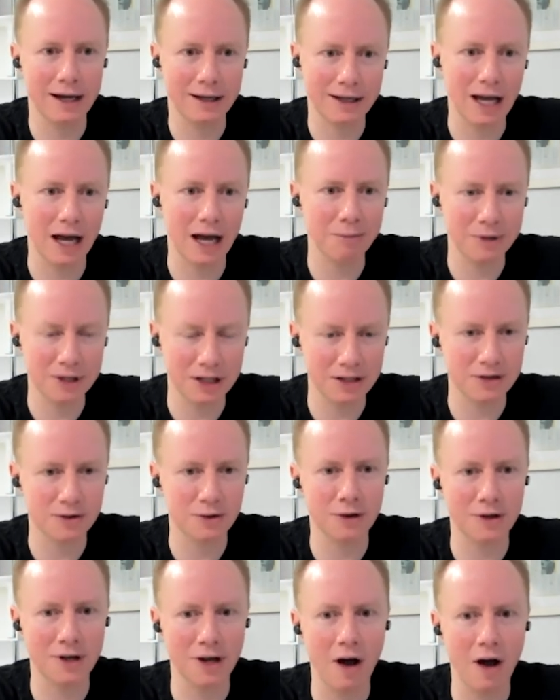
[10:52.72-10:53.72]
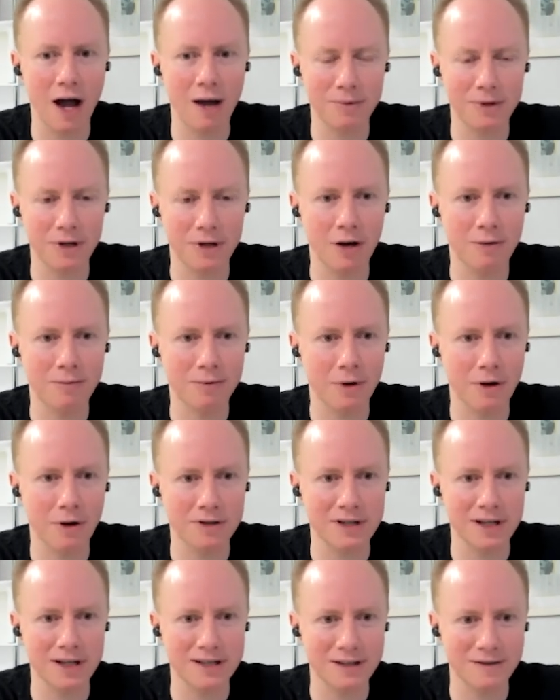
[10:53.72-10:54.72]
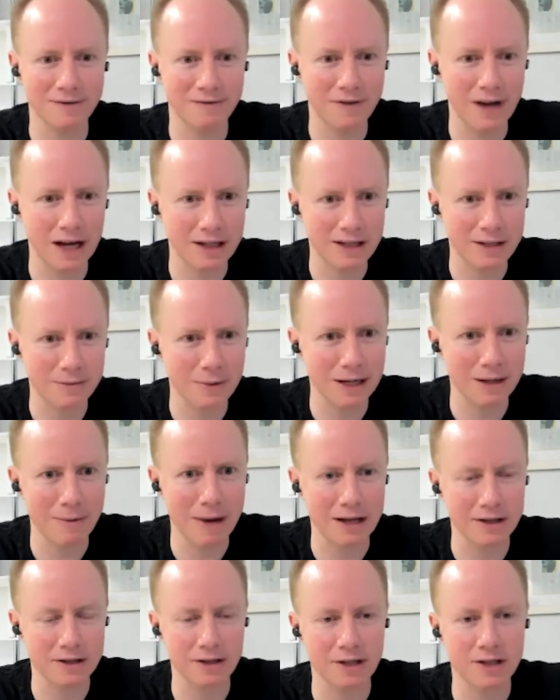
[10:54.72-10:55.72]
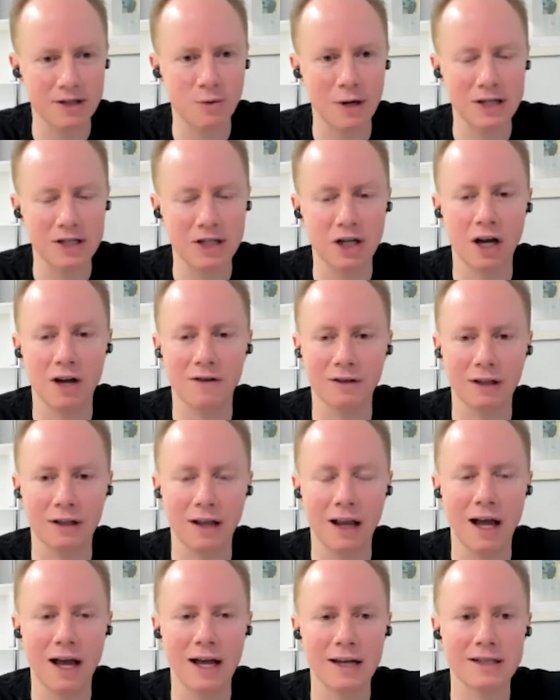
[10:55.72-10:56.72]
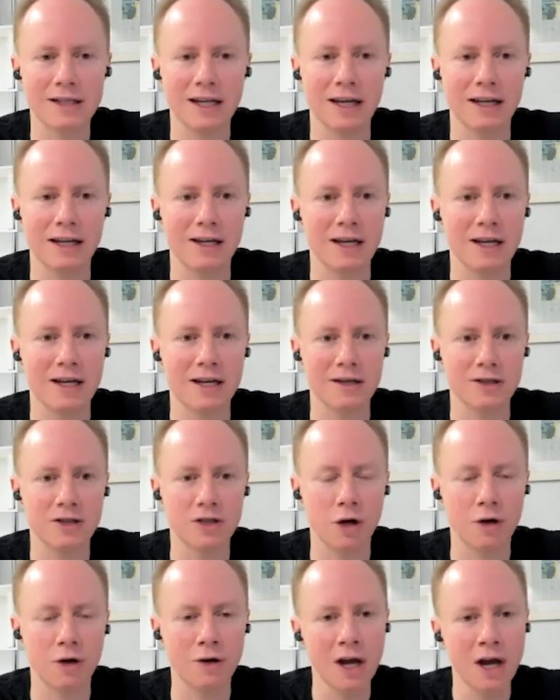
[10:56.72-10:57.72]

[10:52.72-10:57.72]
companies through the IPO process. In fact, it's been about sort of 20 over the last 10 years. So